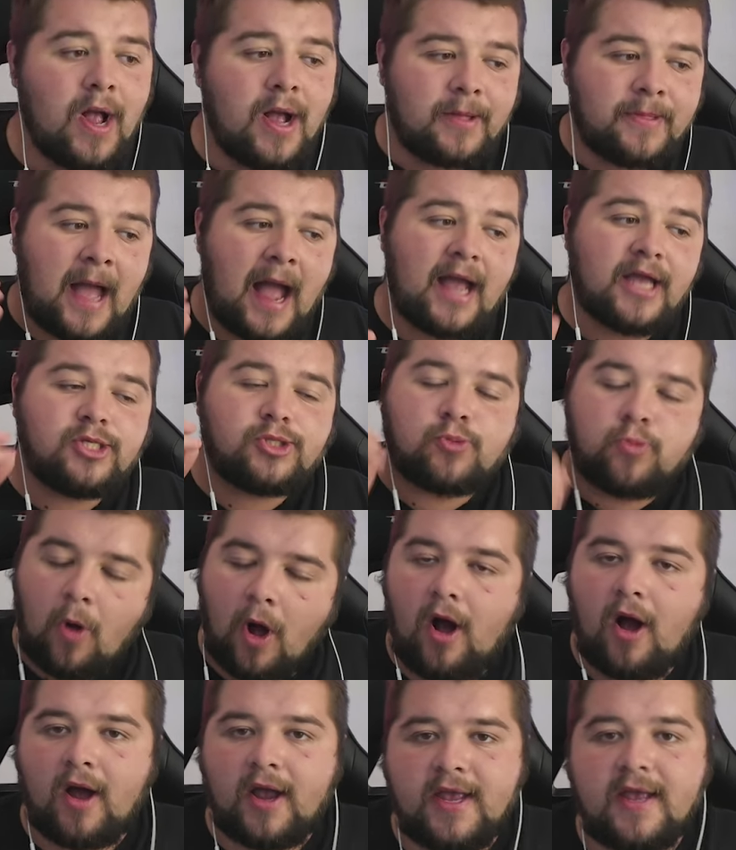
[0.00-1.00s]
That is
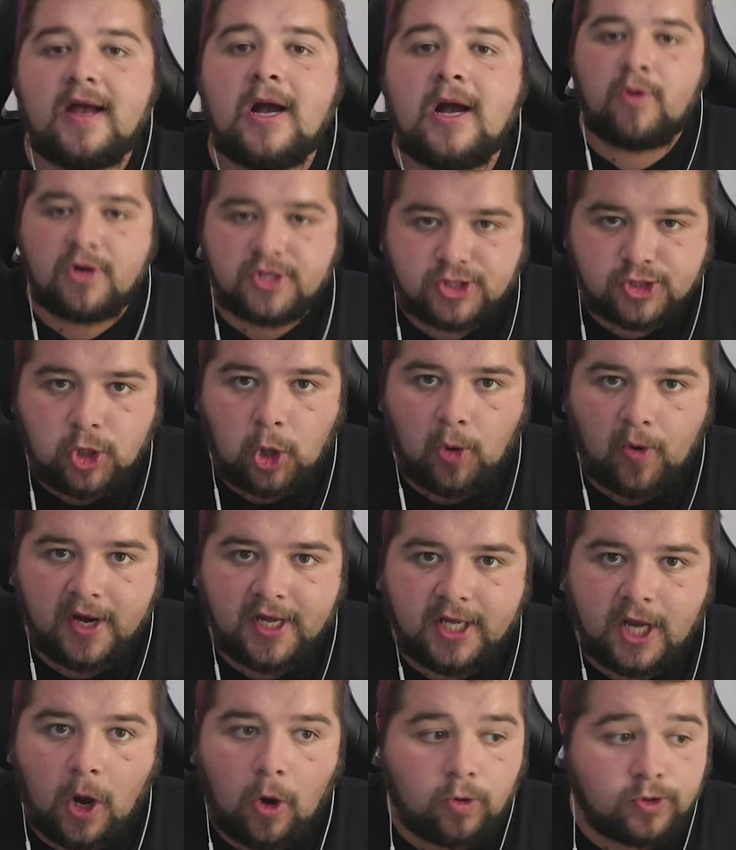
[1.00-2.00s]
why scoring
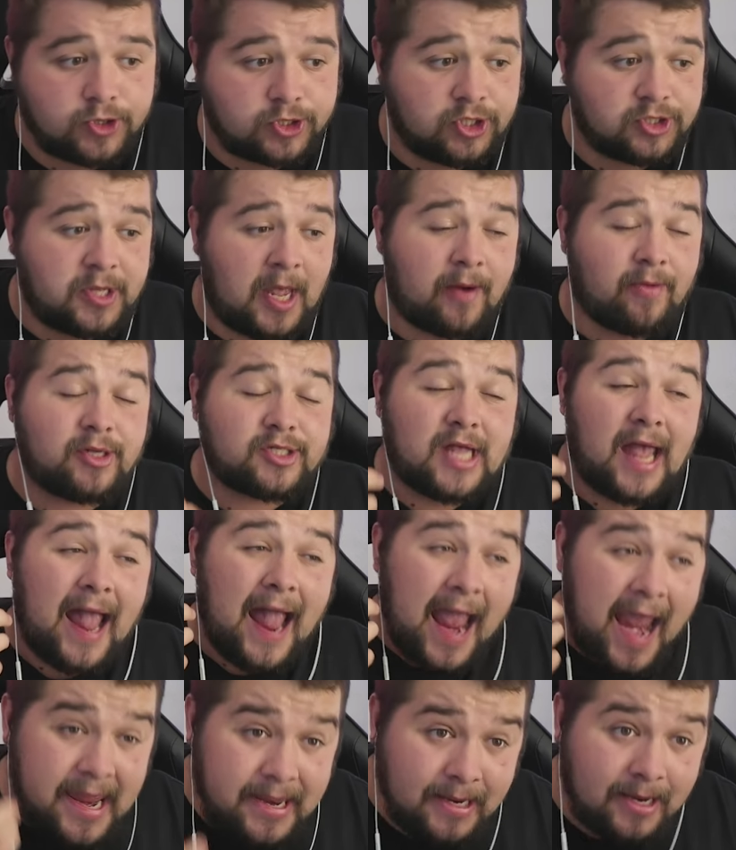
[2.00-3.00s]
goals, because there is
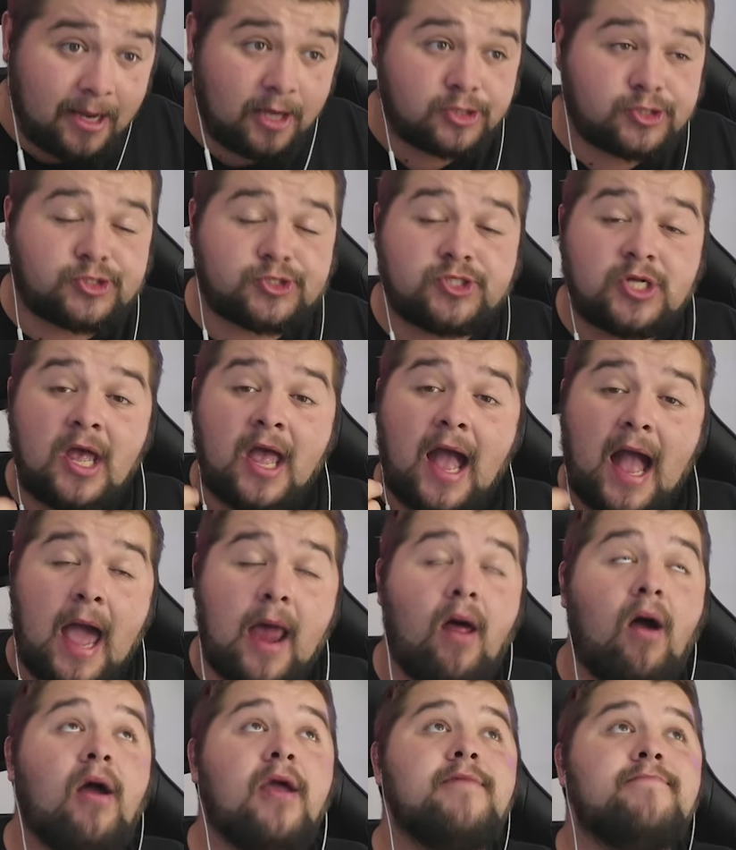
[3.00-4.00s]
endless, and
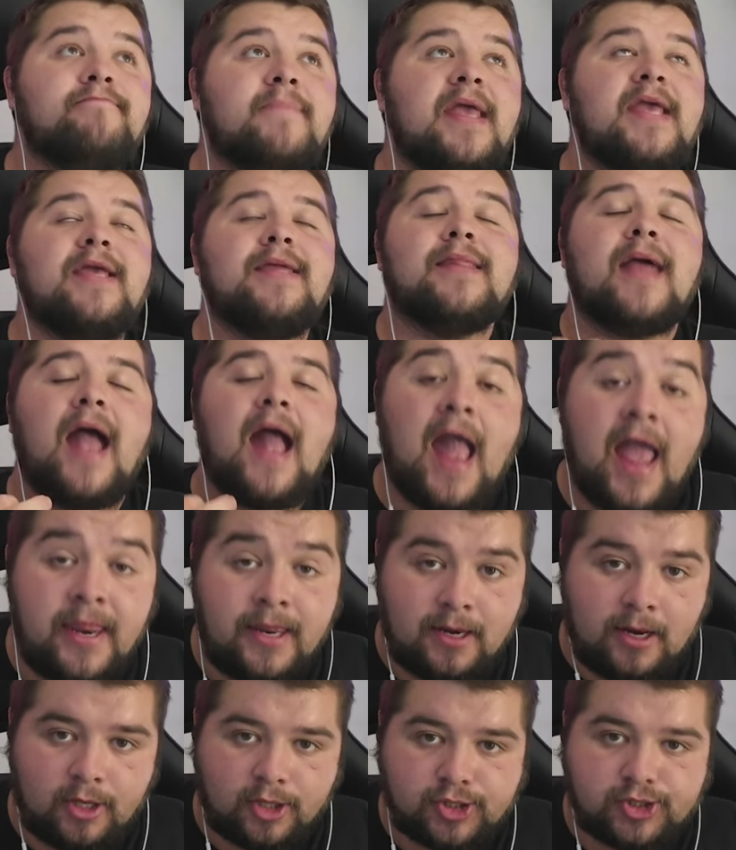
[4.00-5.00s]
I mean
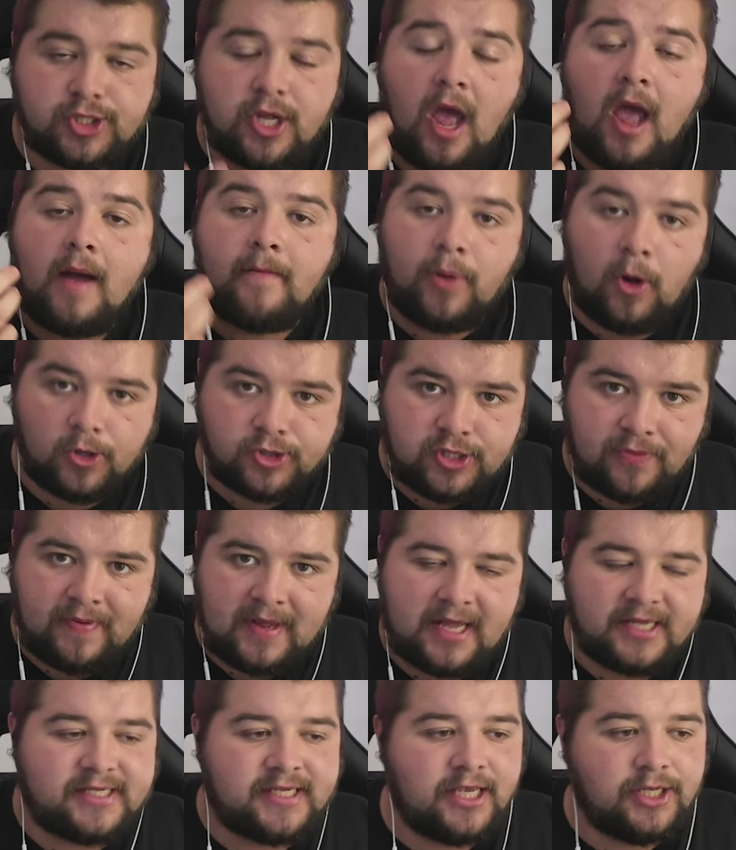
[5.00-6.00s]
endless,
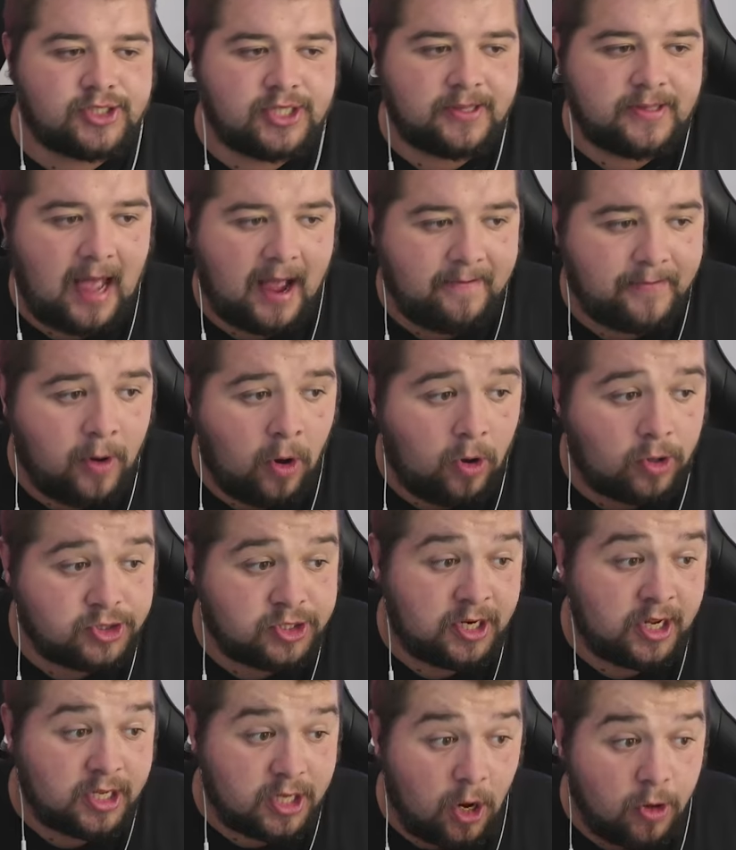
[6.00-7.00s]
possibilities in that box,
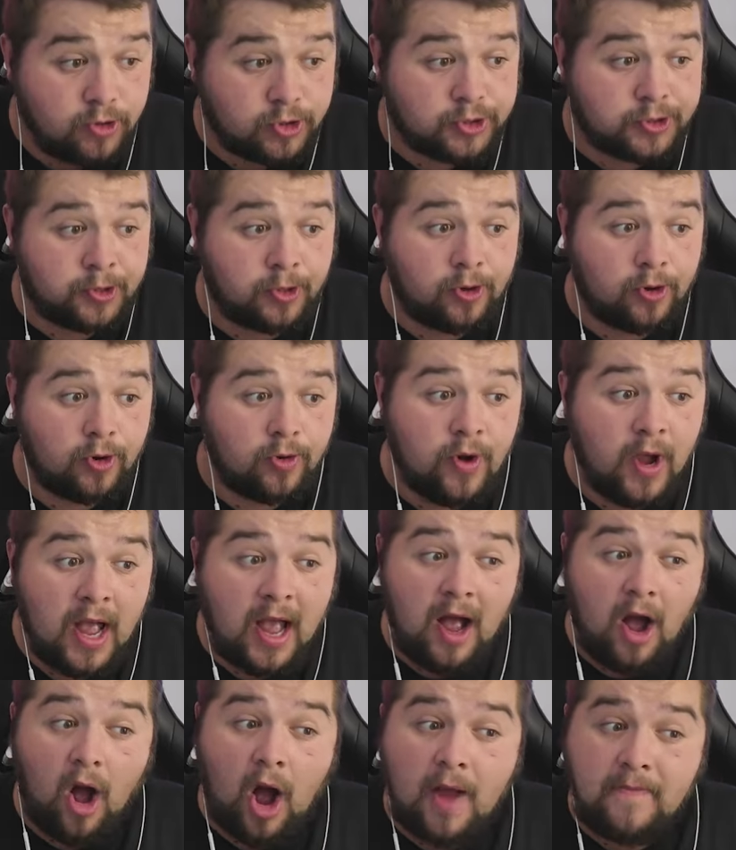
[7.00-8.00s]
and it goes through,
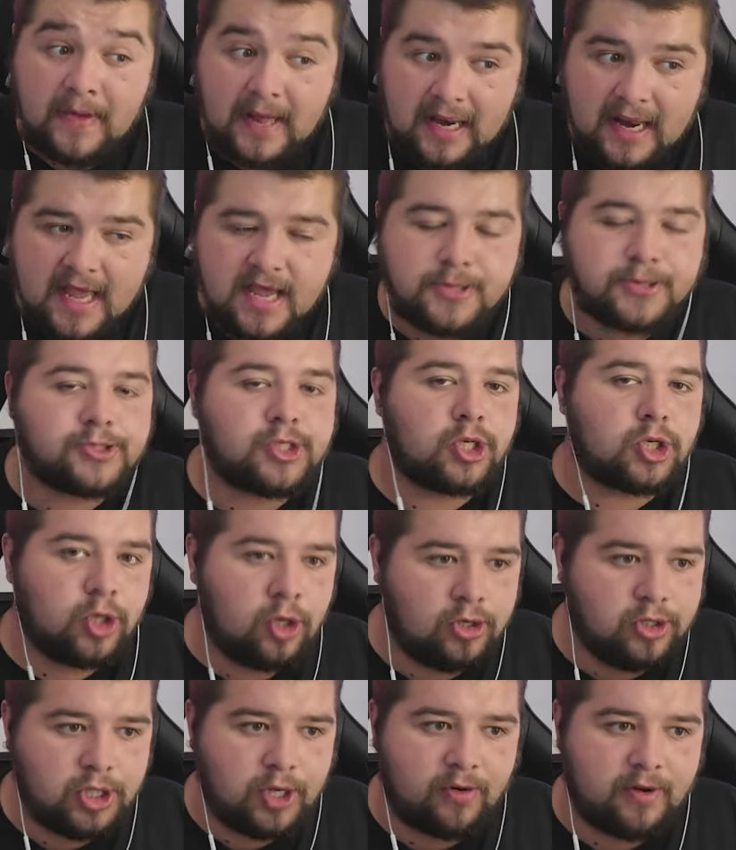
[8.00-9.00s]
I believe, to
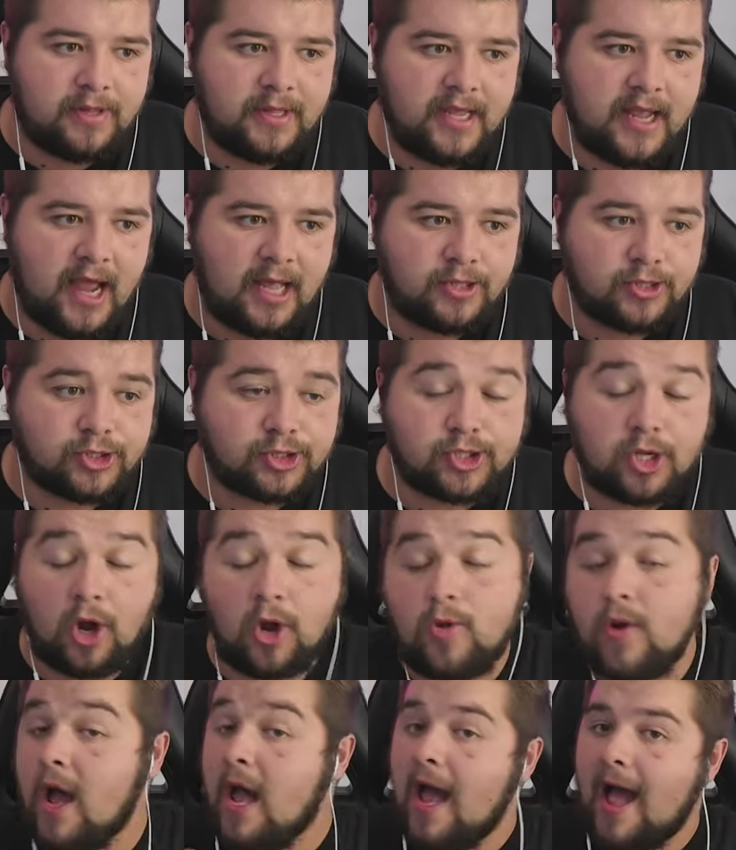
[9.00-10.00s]
Cunha in the end.
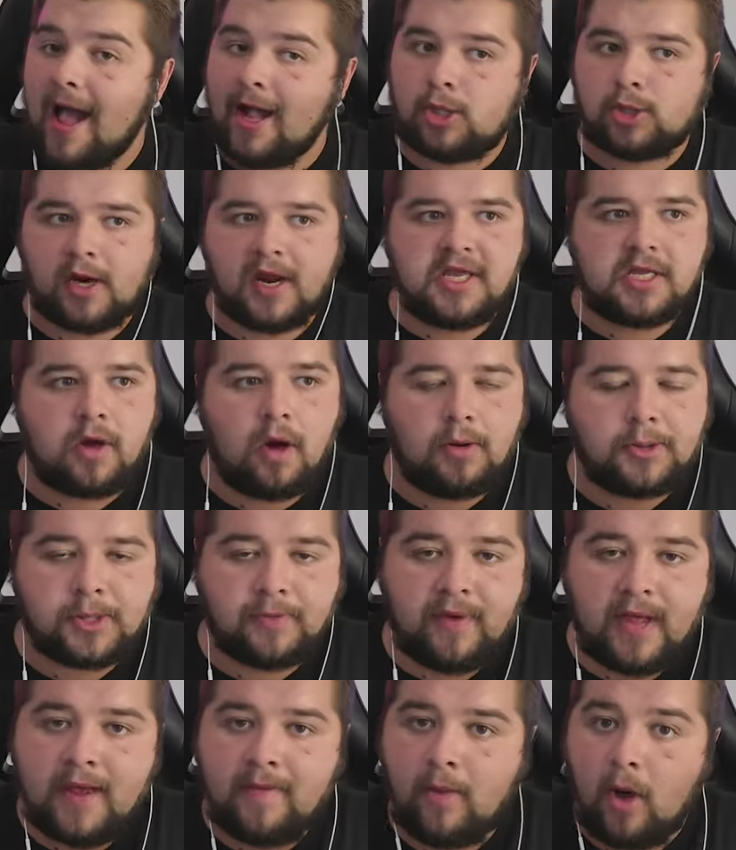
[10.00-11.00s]
So a great goal from
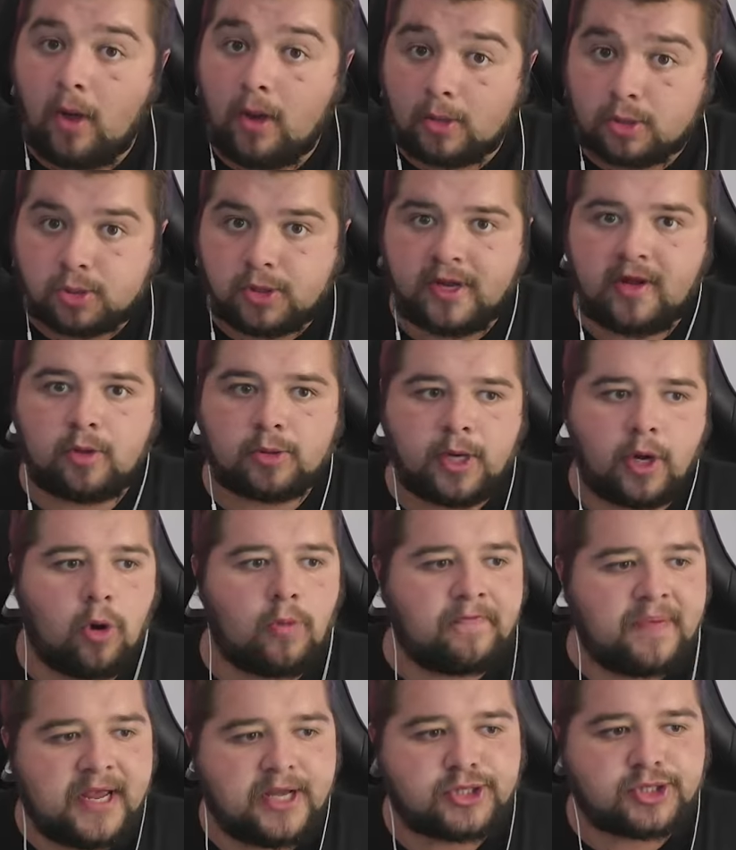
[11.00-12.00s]
him on a real
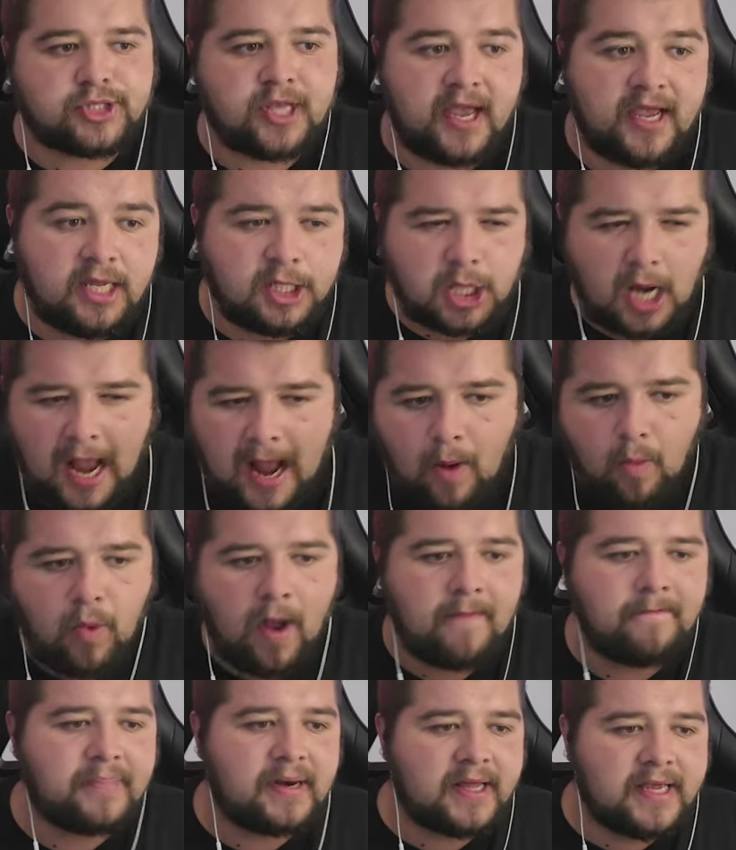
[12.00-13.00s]
big stage at
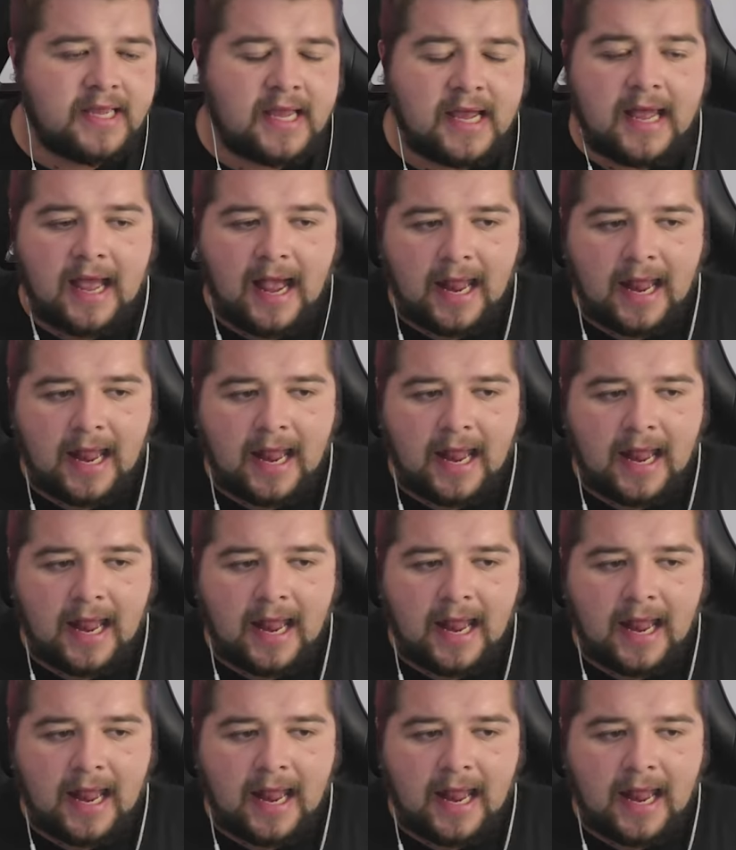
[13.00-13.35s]
Wembley.